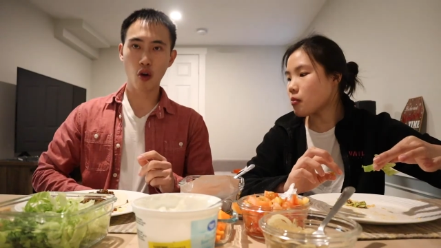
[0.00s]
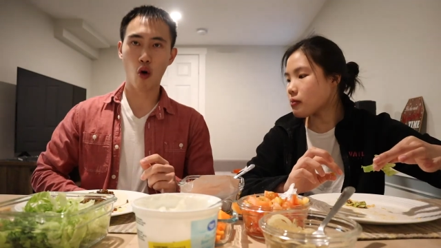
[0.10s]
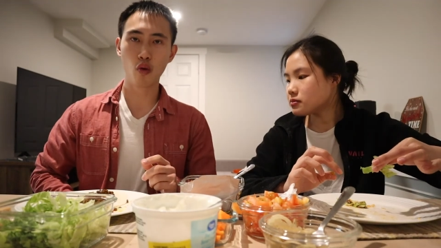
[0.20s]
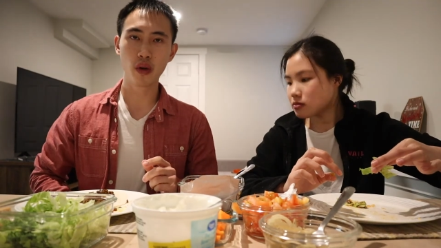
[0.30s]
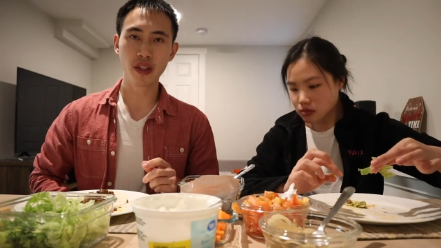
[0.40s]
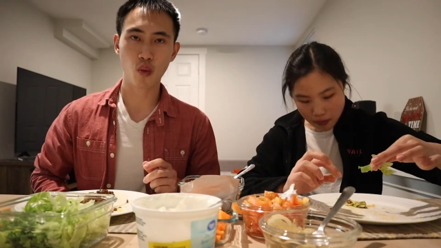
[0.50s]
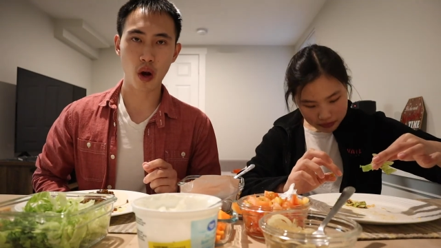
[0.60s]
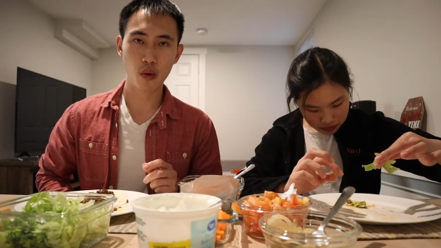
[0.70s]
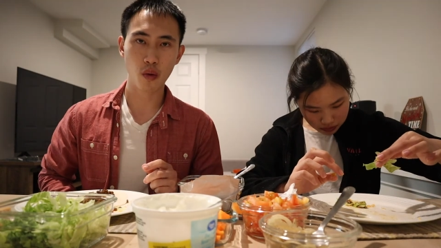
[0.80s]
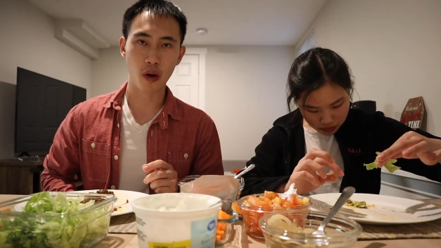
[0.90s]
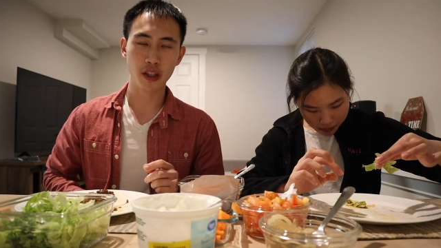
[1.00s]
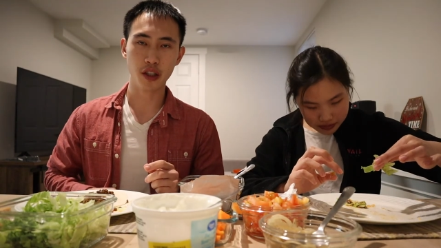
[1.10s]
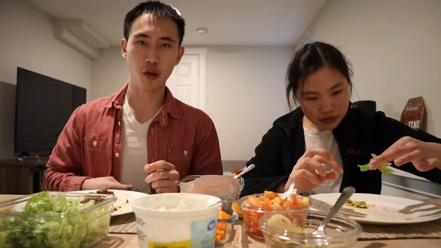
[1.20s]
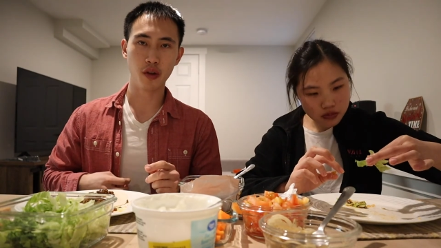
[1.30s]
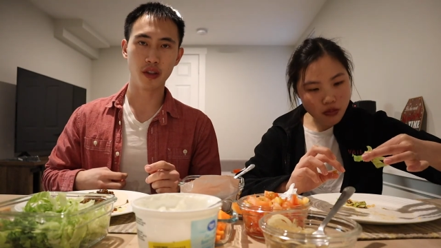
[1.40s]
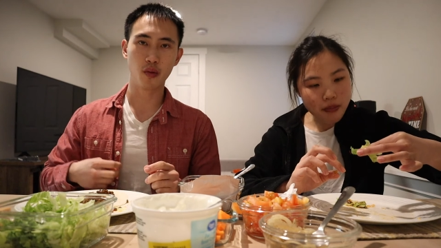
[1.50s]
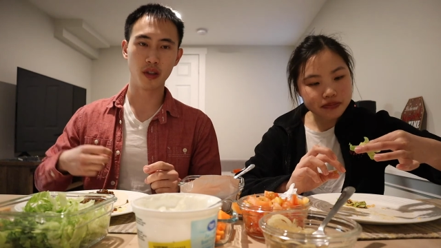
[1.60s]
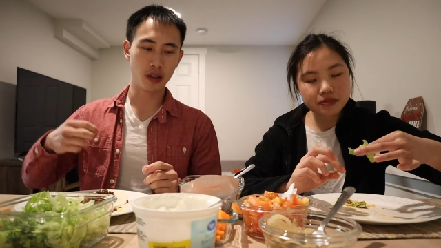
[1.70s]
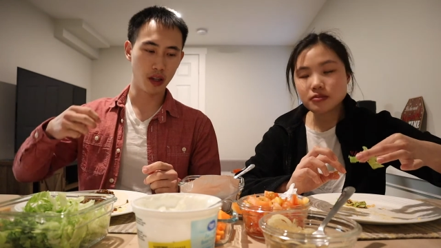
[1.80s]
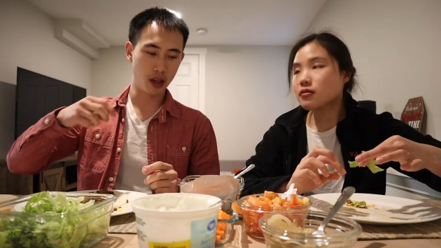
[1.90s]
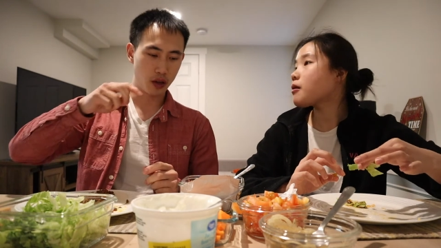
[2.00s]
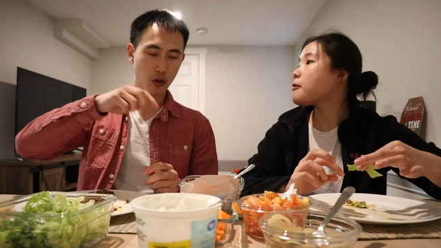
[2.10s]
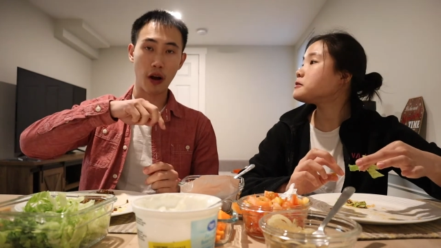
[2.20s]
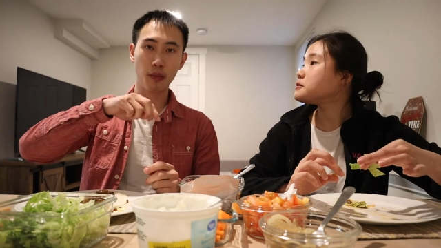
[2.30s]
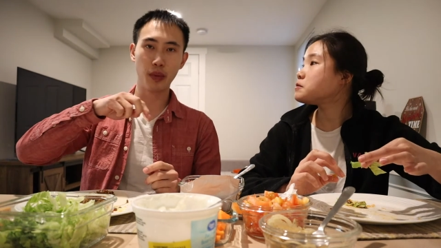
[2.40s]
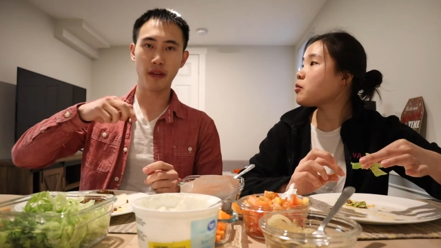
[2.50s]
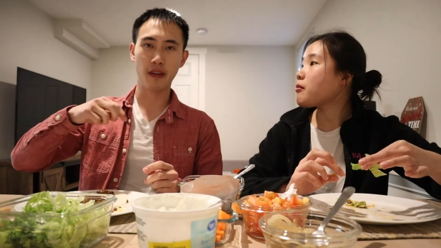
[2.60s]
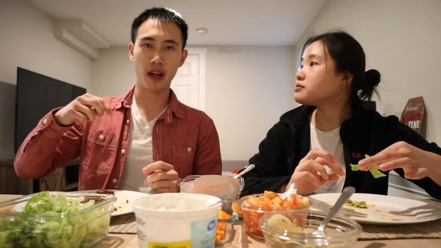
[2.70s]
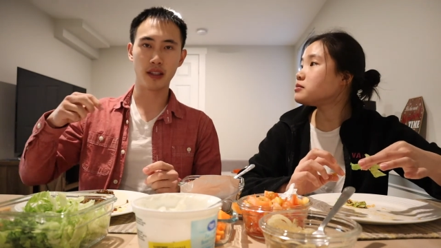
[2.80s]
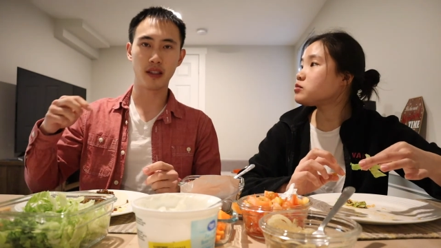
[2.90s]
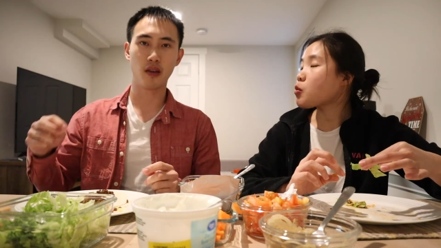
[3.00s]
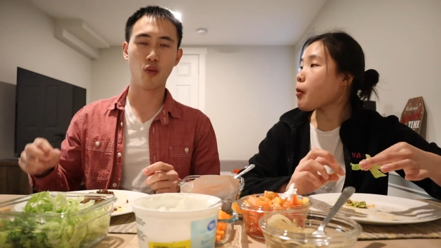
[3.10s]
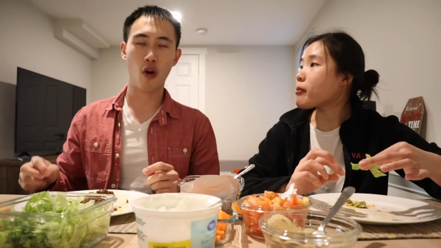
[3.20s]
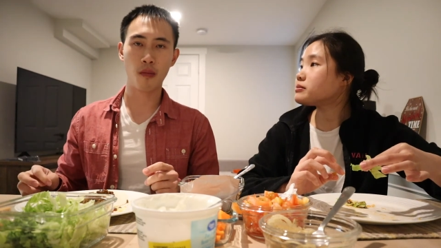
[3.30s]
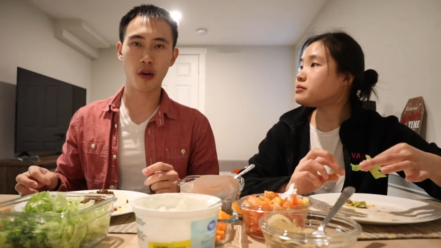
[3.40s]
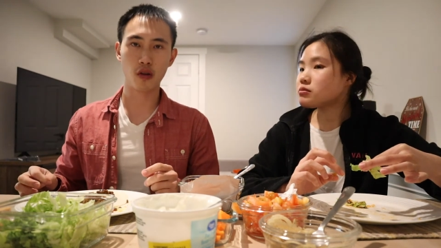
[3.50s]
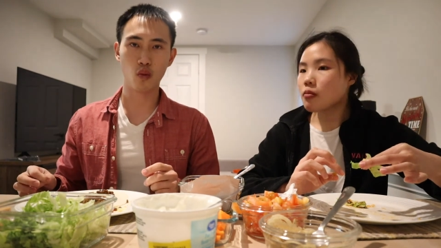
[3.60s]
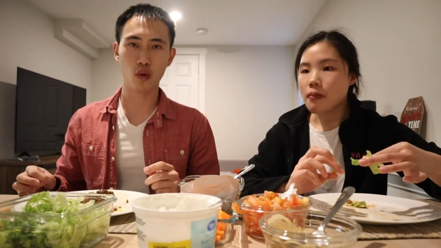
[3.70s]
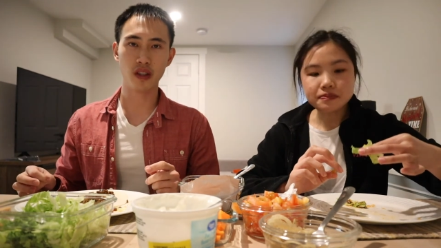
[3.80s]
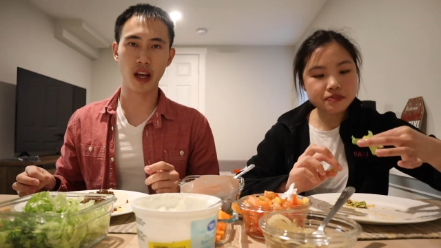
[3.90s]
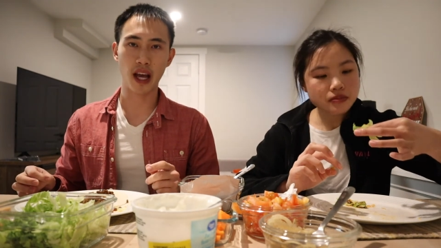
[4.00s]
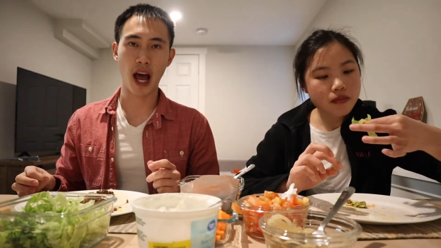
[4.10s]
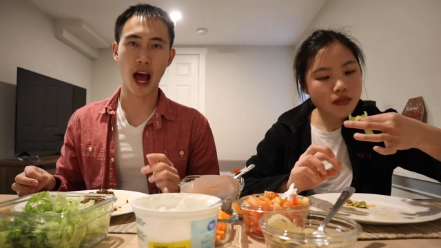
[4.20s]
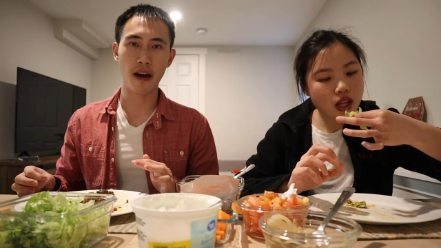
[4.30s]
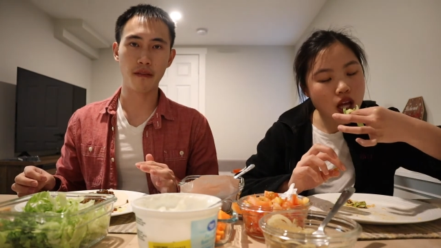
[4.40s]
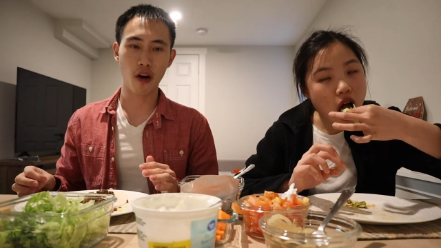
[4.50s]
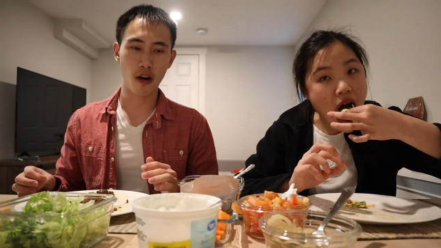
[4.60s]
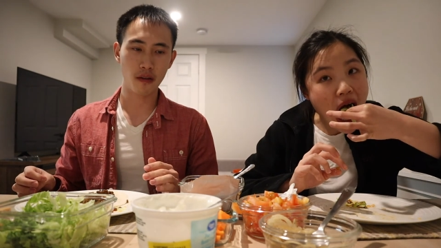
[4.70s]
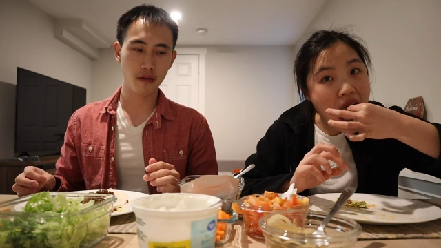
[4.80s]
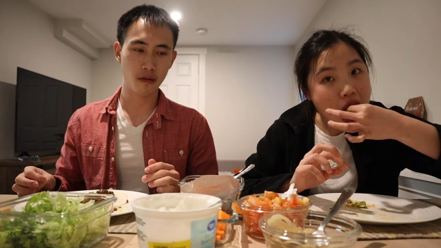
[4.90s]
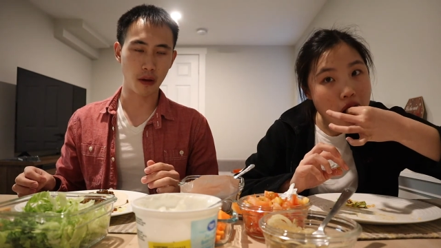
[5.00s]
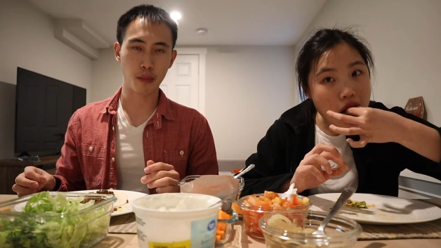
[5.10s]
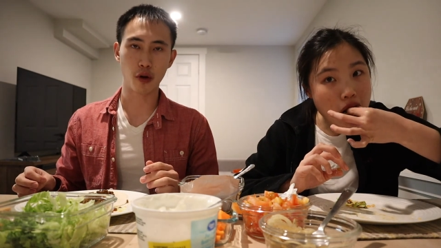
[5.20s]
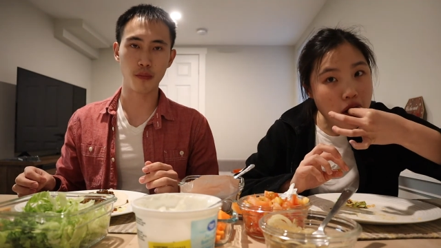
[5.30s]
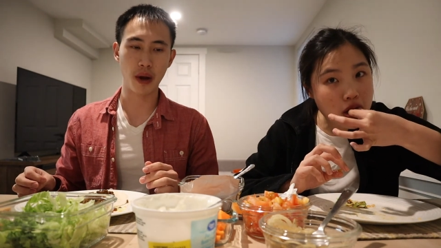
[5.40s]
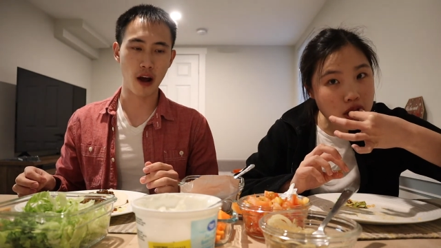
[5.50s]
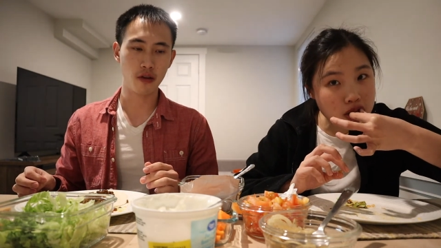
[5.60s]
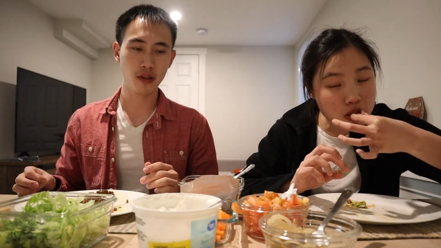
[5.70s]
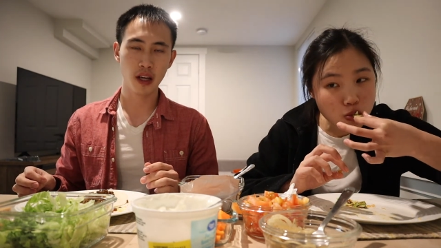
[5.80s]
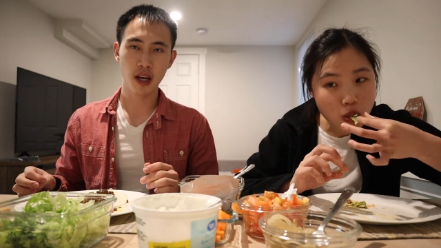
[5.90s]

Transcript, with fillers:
Speaker 1: the whole reason why we wanted to do this was the ground beef at Walmart was like half off, like per mm -hmm. pound.